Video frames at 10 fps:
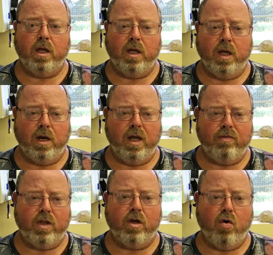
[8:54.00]

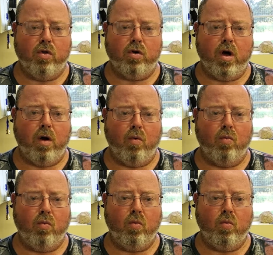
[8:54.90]
even though they're not
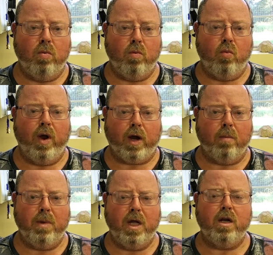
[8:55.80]

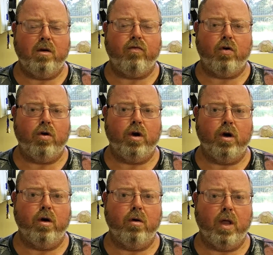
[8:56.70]
recommended for here,